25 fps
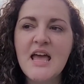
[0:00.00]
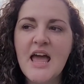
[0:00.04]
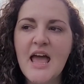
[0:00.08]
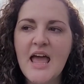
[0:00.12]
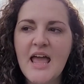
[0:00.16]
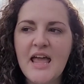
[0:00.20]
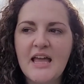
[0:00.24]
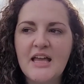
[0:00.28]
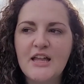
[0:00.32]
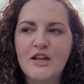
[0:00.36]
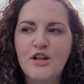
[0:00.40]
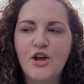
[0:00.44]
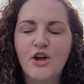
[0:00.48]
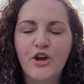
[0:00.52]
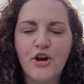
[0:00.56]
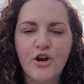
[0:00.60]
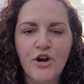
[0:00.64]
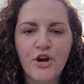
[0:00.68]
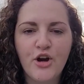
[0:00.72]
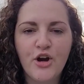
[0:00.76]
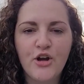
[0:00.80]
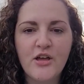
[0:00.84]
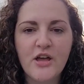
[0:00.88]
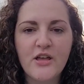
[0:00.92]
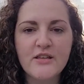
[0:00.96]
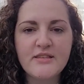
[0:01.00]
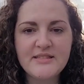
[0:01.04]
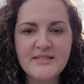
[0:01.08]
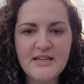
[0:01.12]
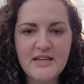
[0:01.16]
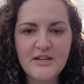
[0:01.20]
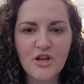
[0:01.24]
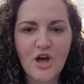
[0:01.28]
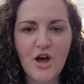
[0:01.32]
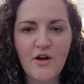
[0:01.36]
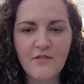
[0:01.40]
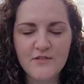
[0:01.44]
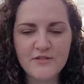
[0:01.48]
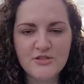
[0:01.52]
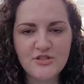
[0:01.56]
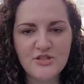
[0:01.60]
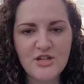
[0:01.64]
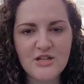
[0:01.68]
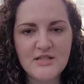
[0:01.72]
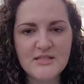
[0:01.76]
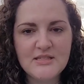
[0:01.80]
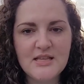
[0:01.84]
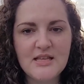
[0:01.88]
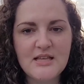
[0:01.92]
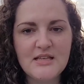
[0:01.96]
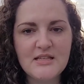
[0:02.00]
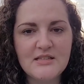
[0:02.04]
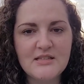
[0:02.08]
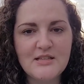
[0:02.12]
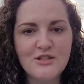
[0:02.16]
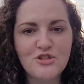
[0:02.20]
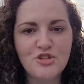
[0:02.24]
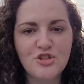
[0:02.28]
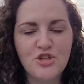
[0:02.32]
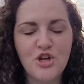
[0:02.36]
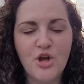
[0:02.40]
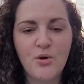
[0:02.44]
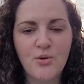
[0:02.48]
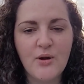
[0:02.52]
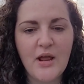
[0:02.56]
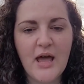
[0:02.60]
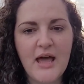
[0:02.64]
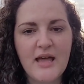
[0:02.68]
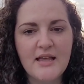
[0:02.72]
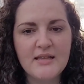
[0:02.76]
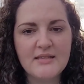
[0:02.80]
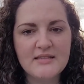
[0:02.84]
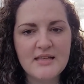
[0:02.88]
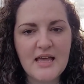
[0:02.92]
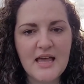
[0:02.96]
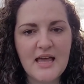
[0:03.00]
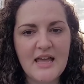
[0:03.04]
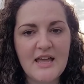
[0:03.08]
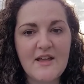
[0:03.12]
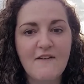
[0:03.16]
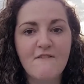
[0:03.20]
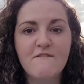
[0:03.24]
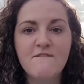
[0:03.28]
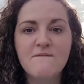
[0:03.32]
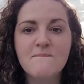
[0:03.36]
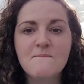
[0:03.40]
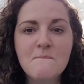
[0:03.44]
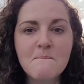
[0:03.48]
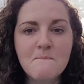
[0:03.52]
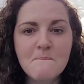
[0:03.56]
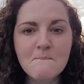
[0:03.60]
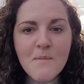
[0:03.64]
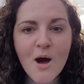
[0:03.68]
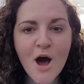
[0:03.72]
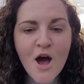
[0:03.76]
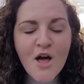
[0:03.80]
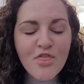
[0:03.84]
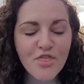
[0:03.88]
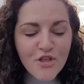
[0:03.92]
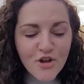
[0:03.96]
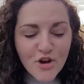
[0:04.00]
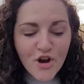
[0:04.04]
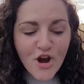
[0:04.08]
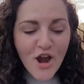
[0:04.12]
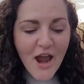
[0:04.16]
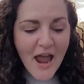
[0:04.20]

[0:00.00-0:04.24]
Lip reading: and her standoffishness is shown as a mother